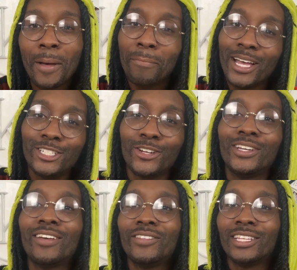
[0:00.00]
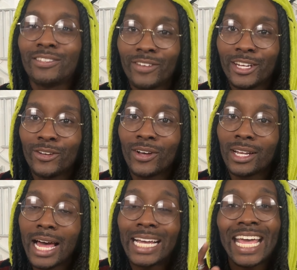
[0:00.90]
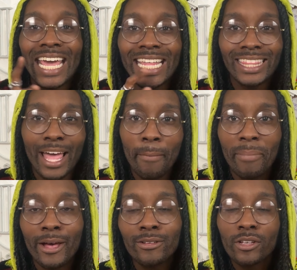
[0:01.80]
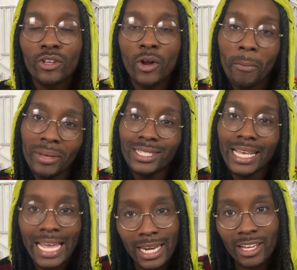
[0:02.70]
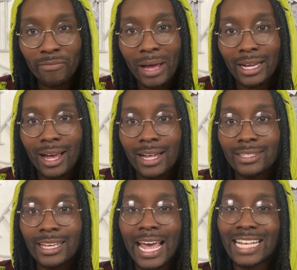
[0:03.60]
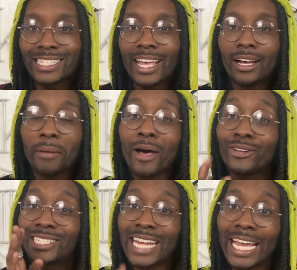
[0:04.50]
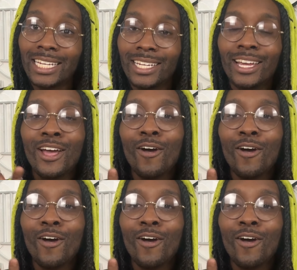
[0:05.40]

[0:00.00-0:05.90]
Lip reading: Make sure you're giving this video a like. Hit that bell so you don't miss any of my content as they come out daily